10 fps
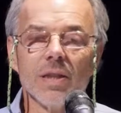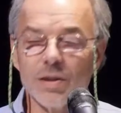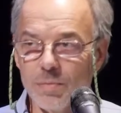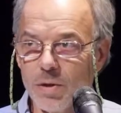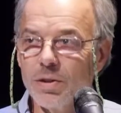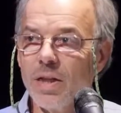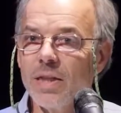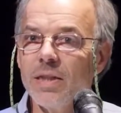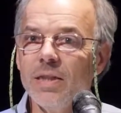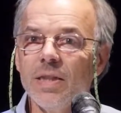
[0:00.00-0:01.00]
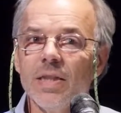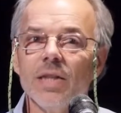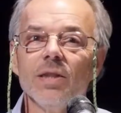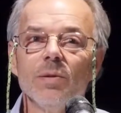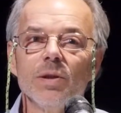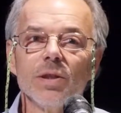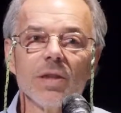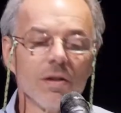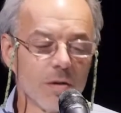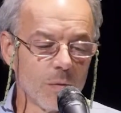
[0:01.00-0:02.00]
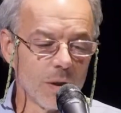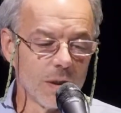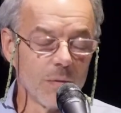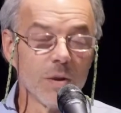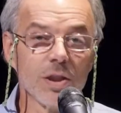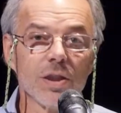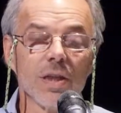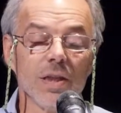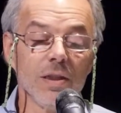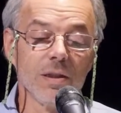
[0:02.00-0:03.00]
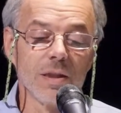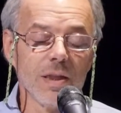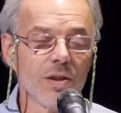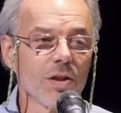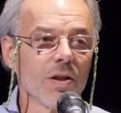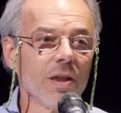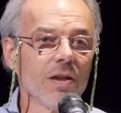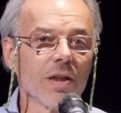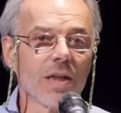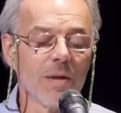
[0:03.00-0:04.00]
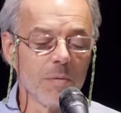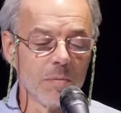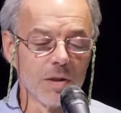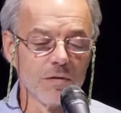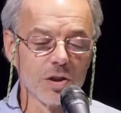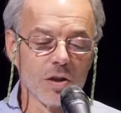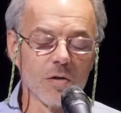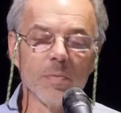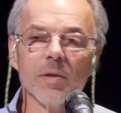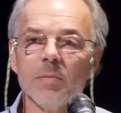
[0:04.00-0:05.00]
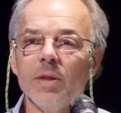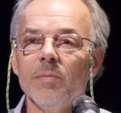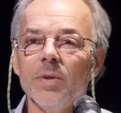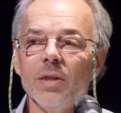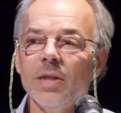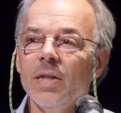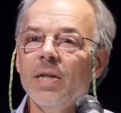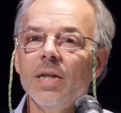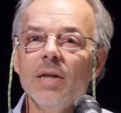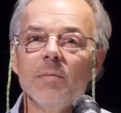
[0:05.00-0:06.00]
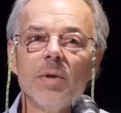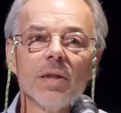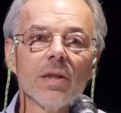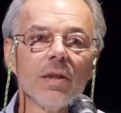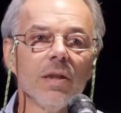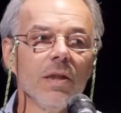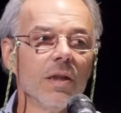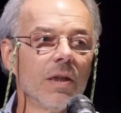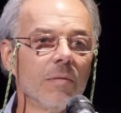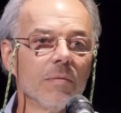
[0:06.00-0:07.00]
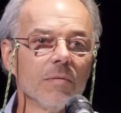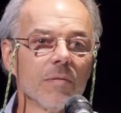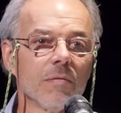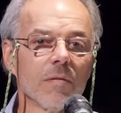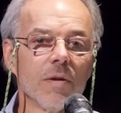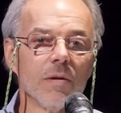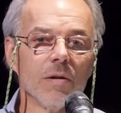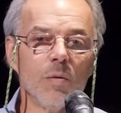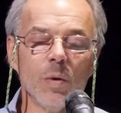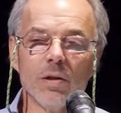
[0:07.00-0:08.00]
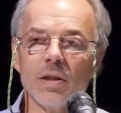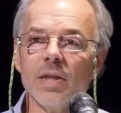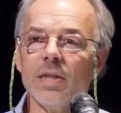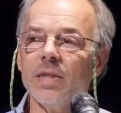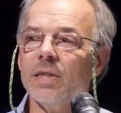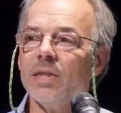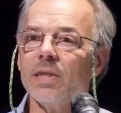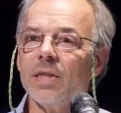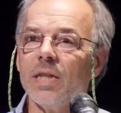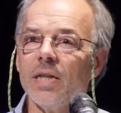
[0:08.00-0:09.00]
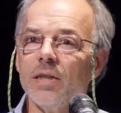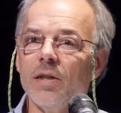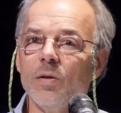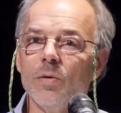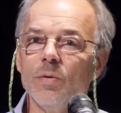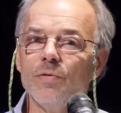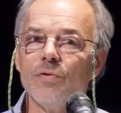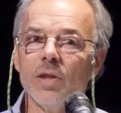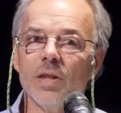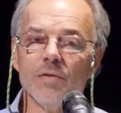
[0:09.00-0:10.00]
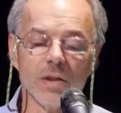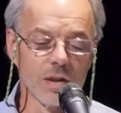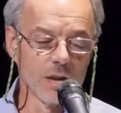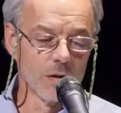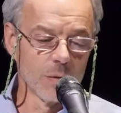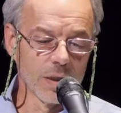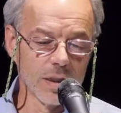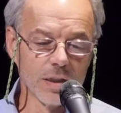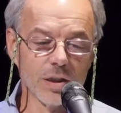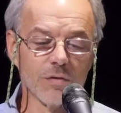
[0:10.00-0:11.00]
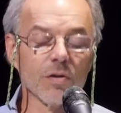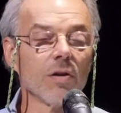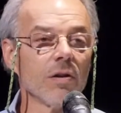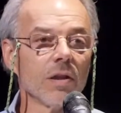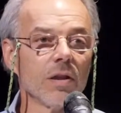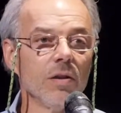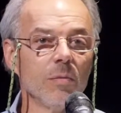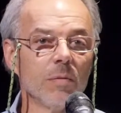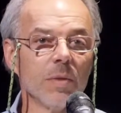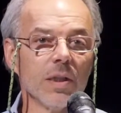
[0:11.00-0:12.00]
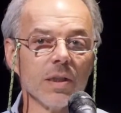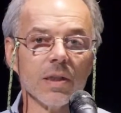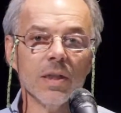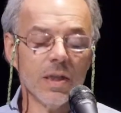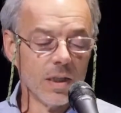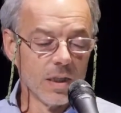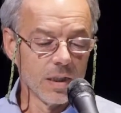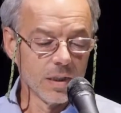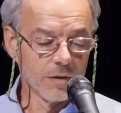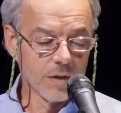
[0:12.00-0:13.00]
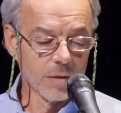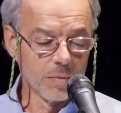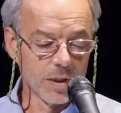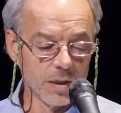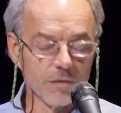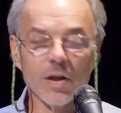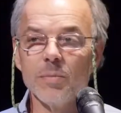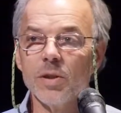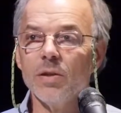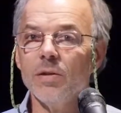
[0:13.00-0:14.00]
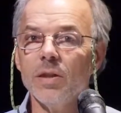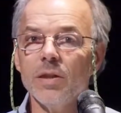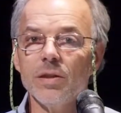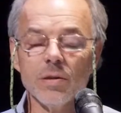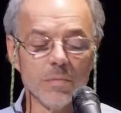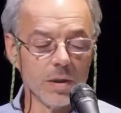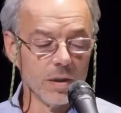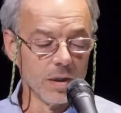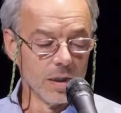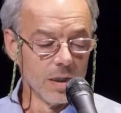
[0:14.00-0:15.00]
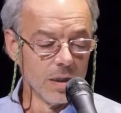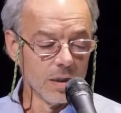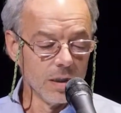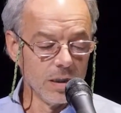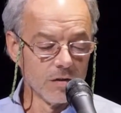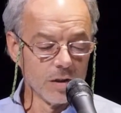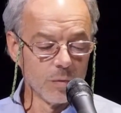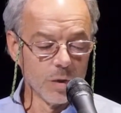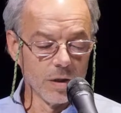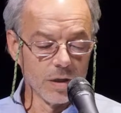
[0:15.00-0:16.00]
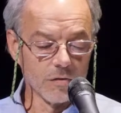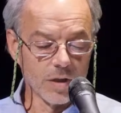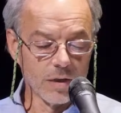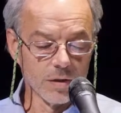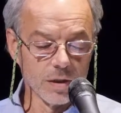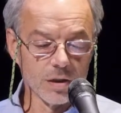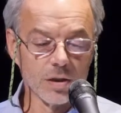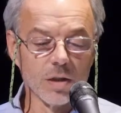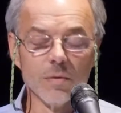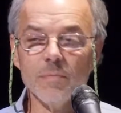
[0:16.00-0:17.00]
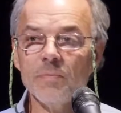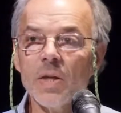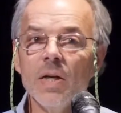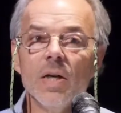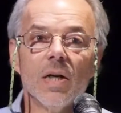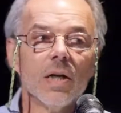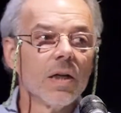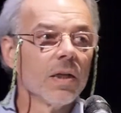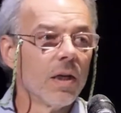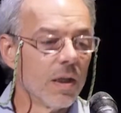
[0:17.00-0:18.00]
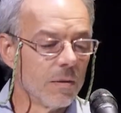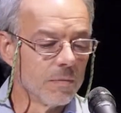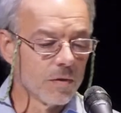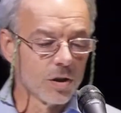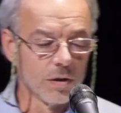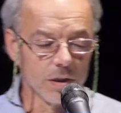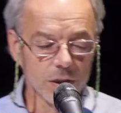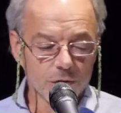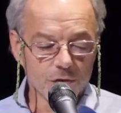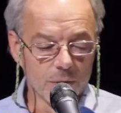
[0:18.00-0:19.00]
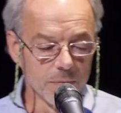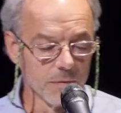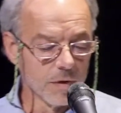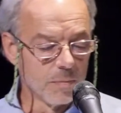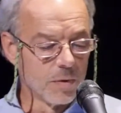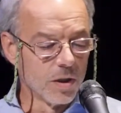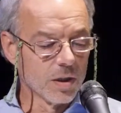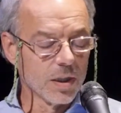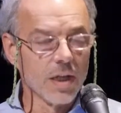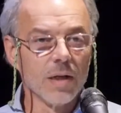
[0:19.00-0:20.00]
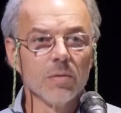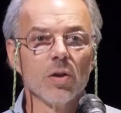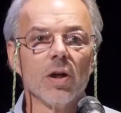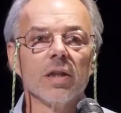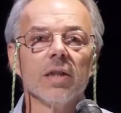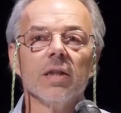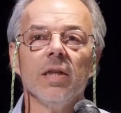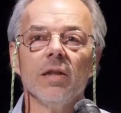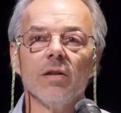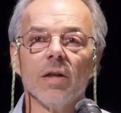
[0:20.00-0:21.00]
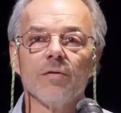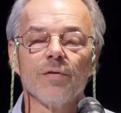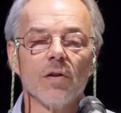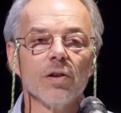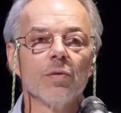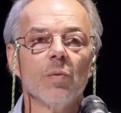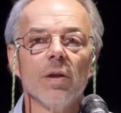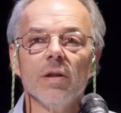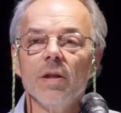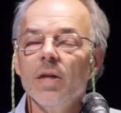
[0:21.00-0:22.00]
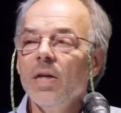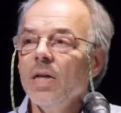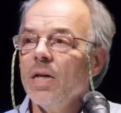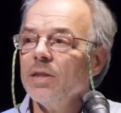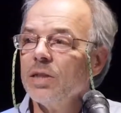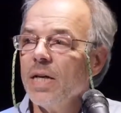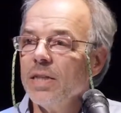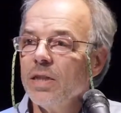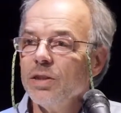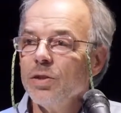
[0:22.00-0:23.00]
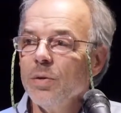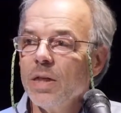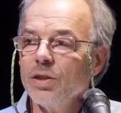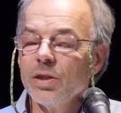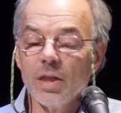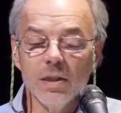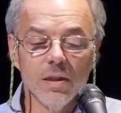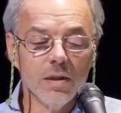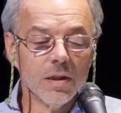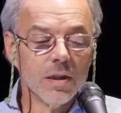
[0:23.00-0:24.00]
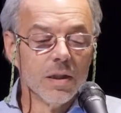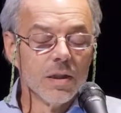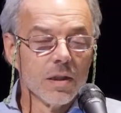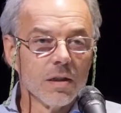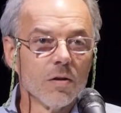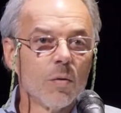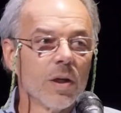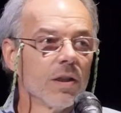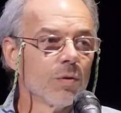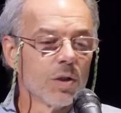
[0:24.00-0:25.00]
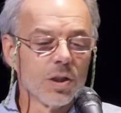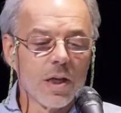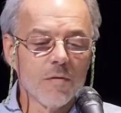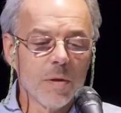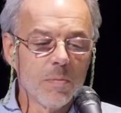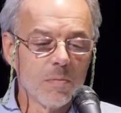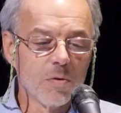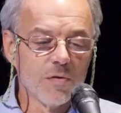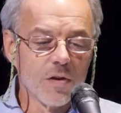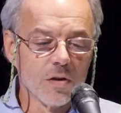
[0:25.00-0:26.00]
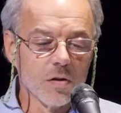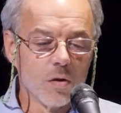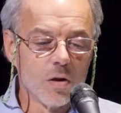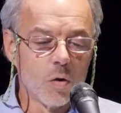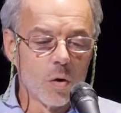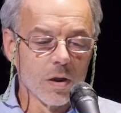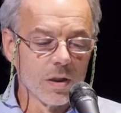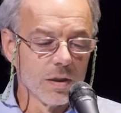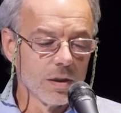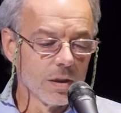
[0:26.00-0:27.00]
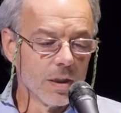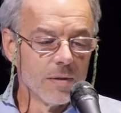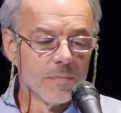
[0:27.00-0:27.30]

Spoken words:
that's most likely to get you is a killer whale, which they certainly are capable of slurping people. But the weird thing is that no free-living killer whale has ever hurt a human being. And they've had plenty of opportunities to be near and with and around us. So this is from the book, and I'm talking here at first with a scientist who has studied killer whales, which a lot of people prefer to call orcas.